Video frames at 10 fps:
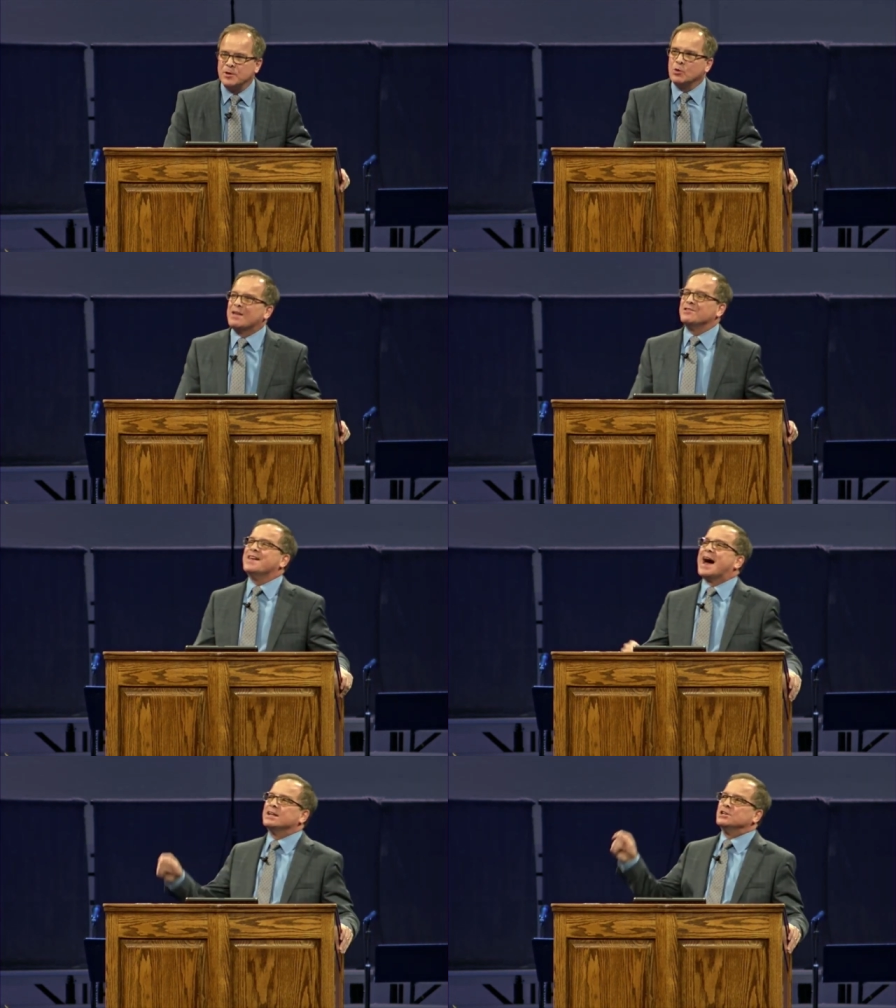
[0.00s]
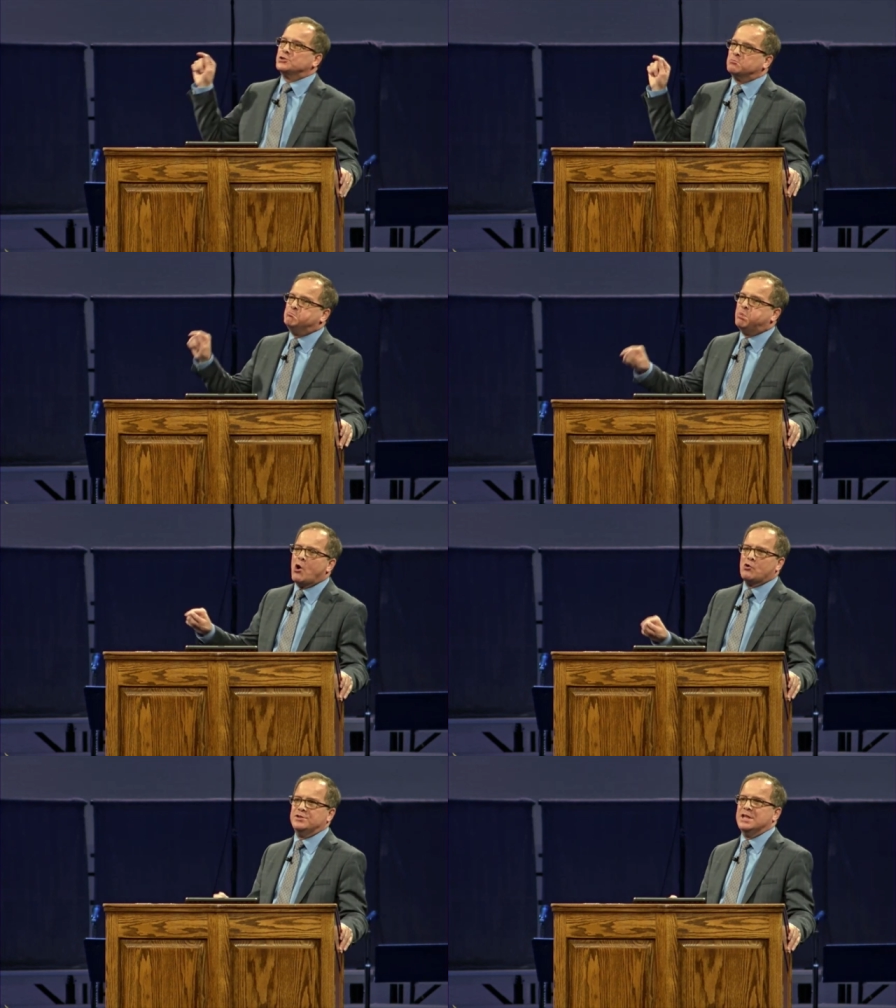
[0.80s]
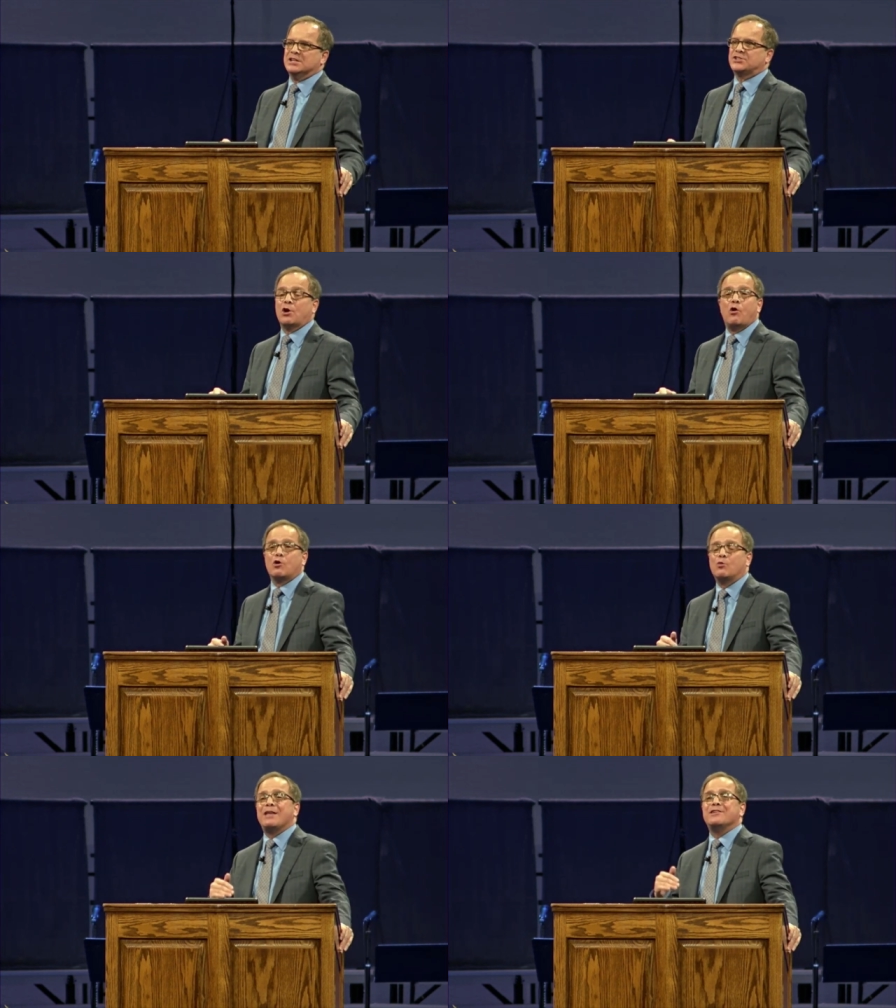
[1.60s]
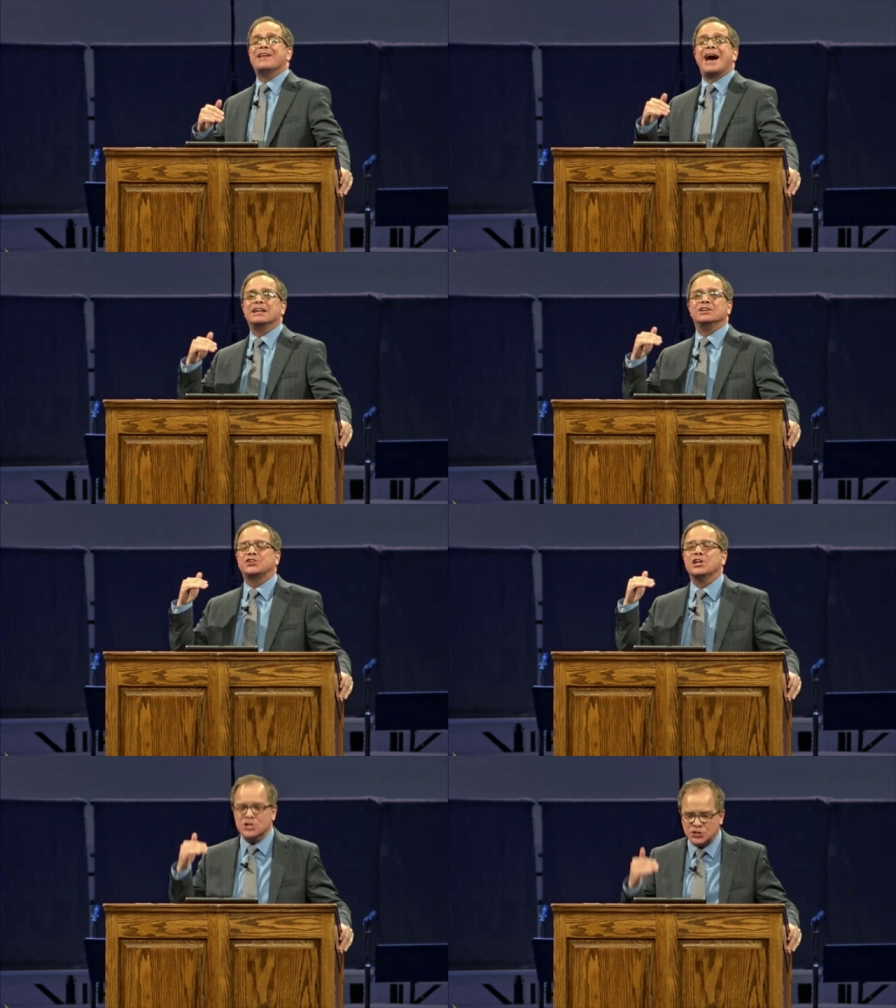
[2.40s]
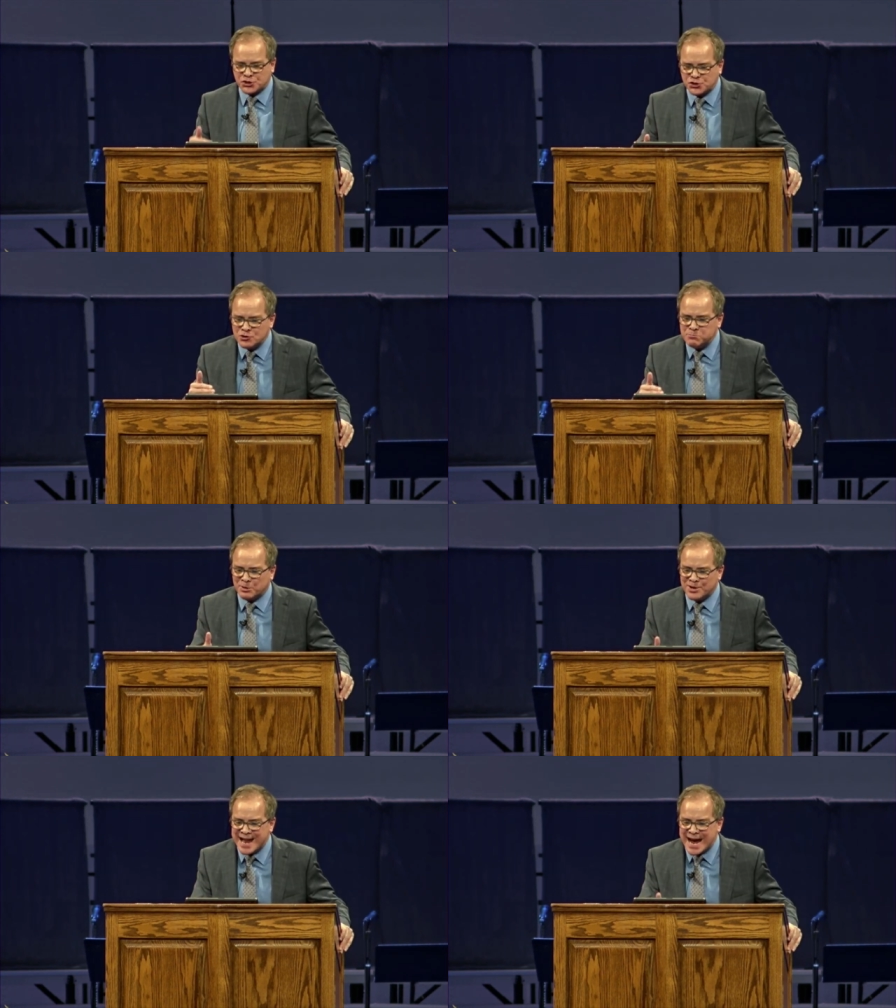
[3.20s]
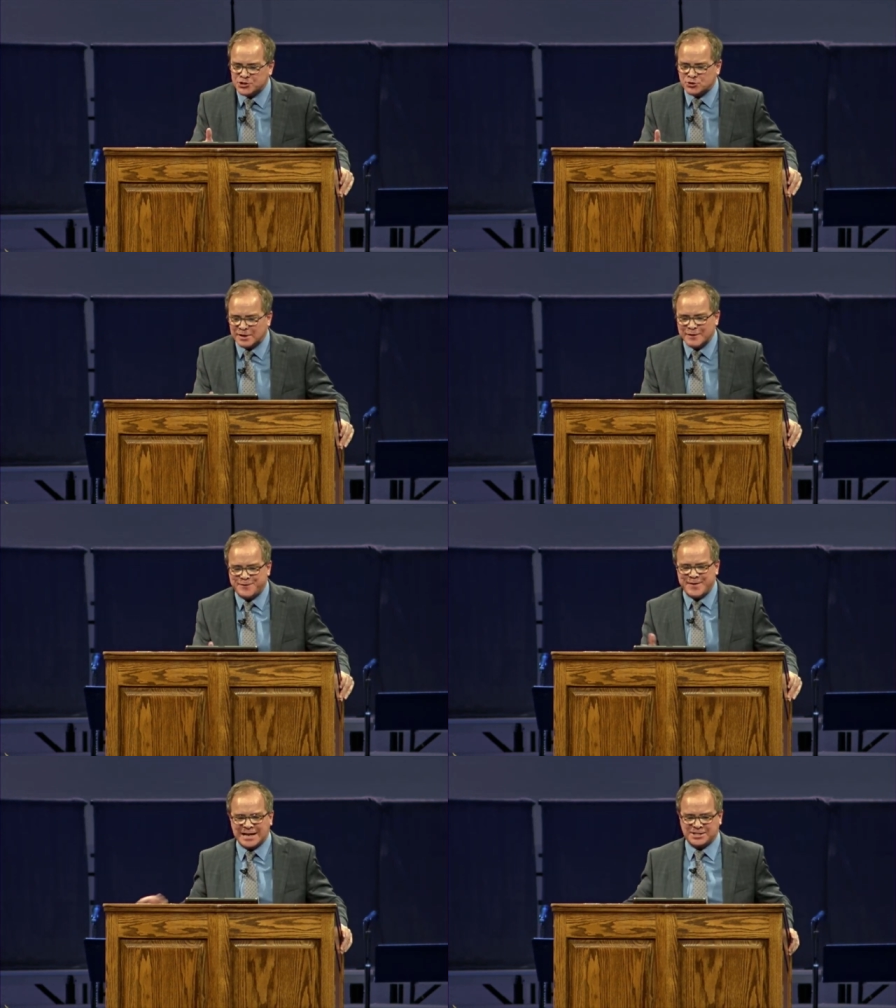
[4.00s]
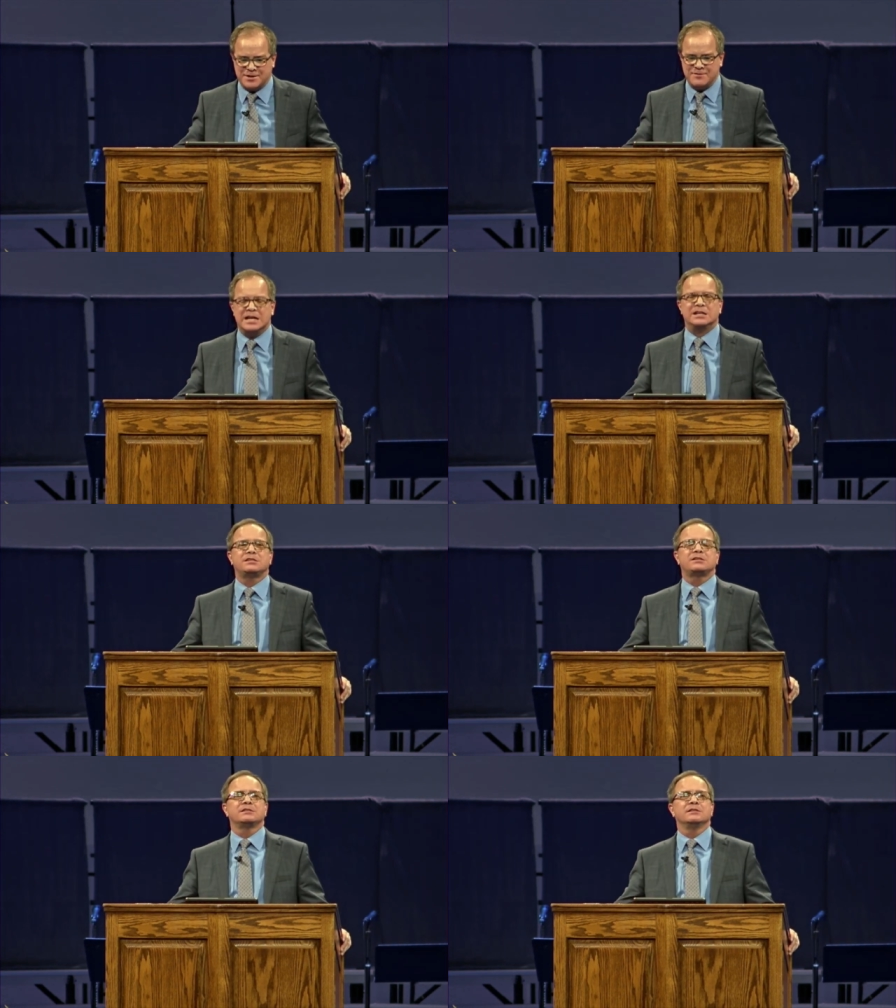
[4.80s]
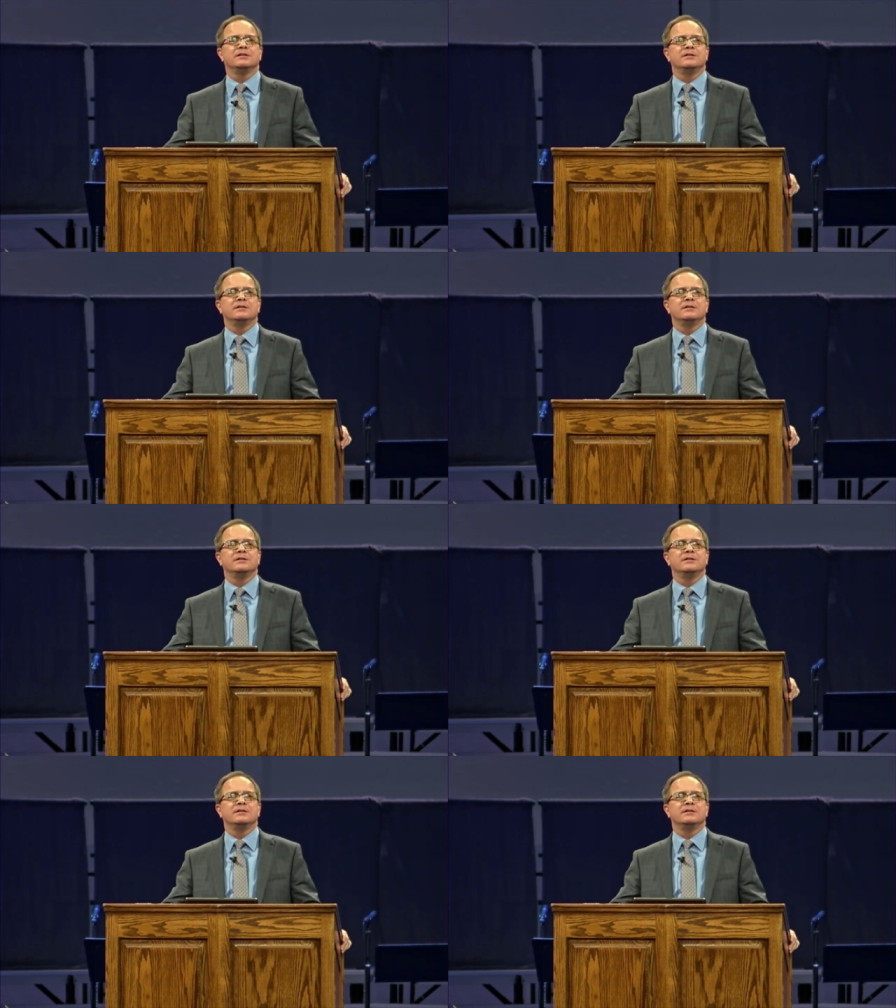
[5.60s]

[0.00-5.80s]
whether that is boldness or whether that is supernatural effectiveness.